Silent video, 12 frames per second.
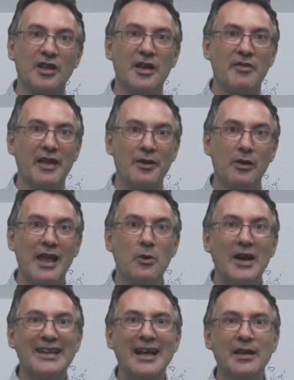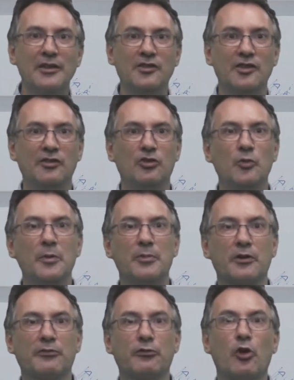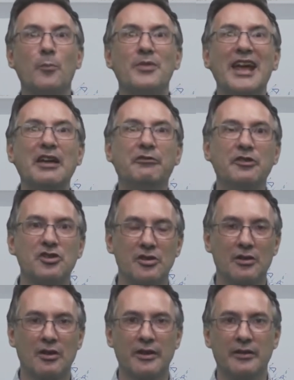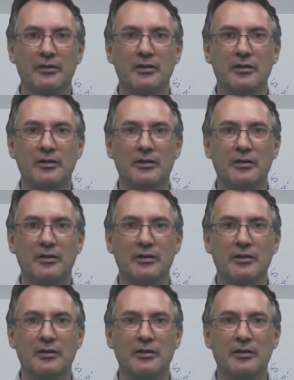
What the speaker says: that allow analysis to be performed efficiently.